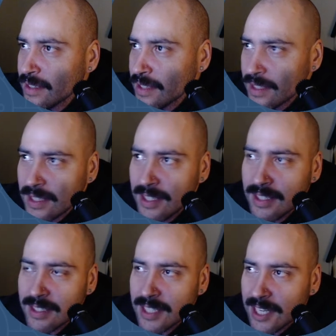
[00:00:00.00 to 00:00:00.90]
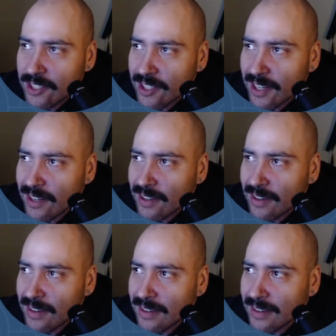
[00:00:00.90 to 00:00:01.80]
indentation error,
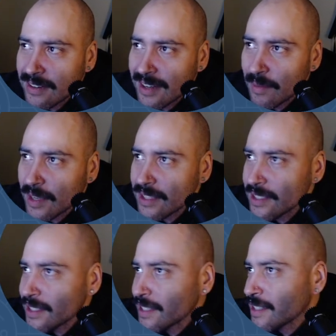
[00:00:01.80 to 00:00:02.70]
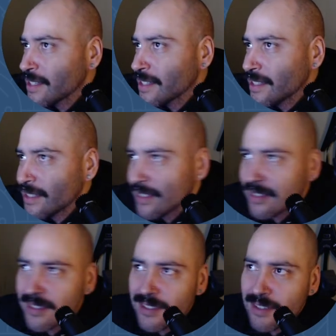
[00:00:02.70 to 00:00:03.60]
I'm guessing.
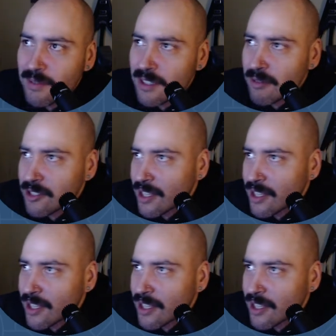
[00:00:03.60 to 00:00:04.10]
Let me double check.